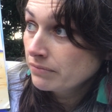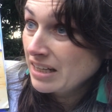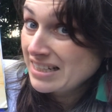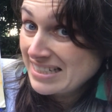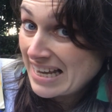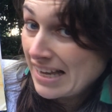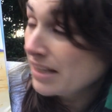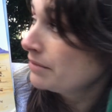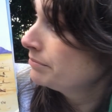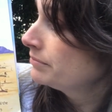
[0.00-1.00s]
then a
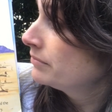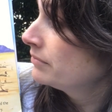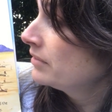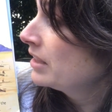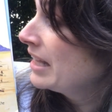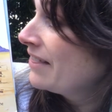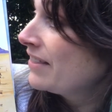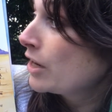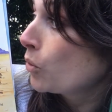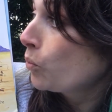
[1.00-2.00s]
day,
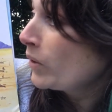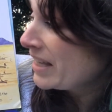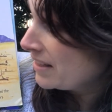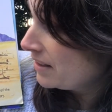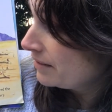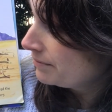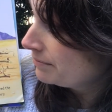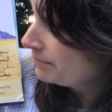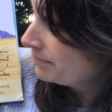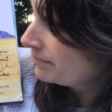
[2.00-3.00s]
then a week.
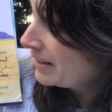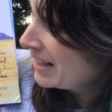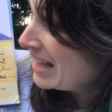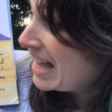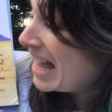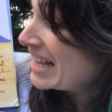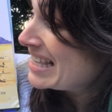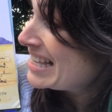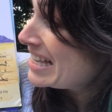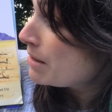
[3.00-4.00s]
A
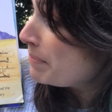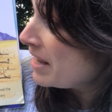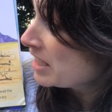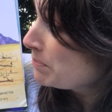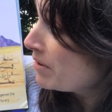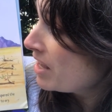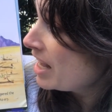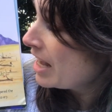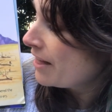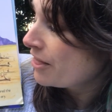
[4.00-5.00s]
year passed
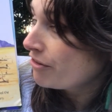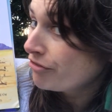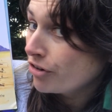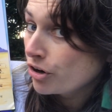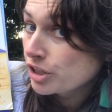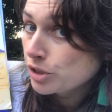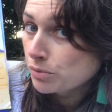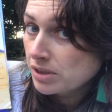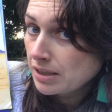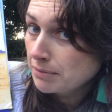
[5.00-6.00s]
by and the forest
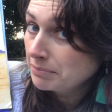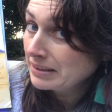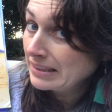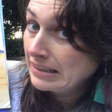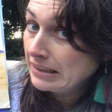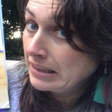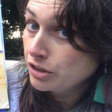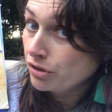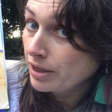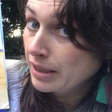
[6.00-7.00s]
was completely
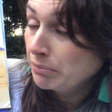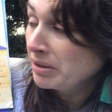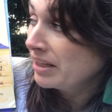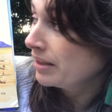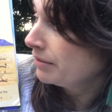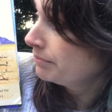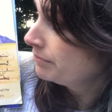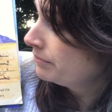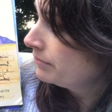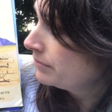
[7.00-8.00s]
dry and bare.
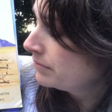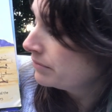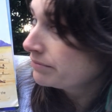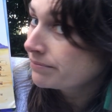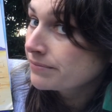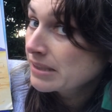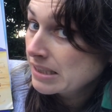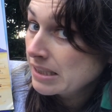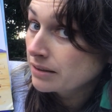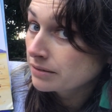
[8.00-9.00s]

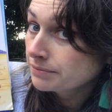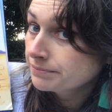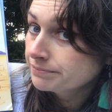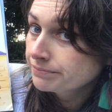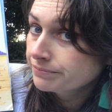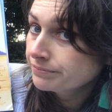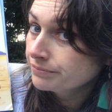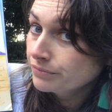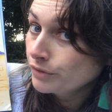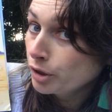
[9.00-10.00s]
Still,
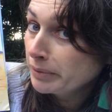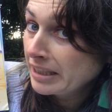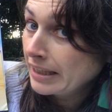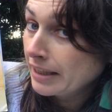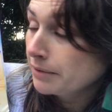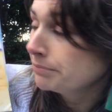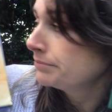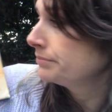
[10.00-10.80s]
nobody came.